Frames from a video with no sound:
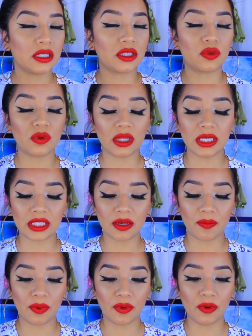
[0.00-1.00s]
It's really
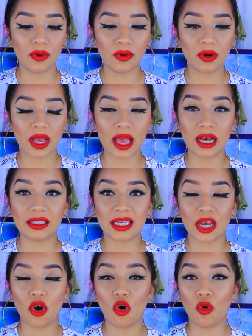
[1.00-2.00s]
simple
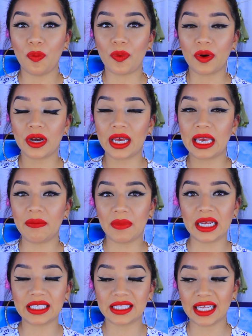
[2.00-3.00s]
and I hope it
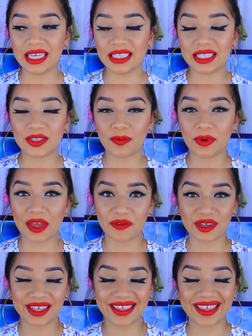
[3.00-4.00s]
makes sense with
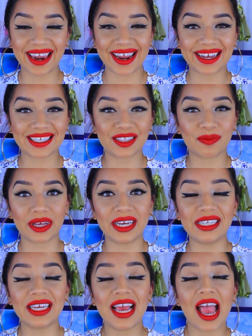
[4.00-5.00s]
everything that I
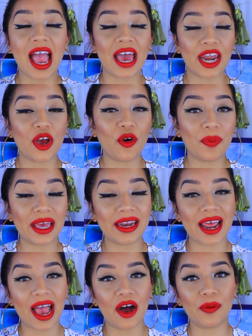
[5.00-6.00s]
explained, and I hope
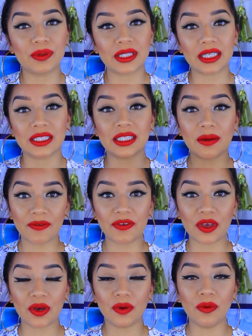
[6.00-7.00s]
it helps some
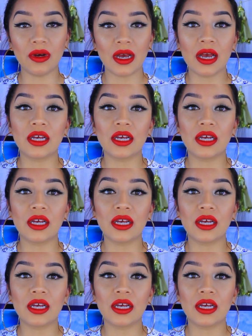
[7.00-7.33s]
of you.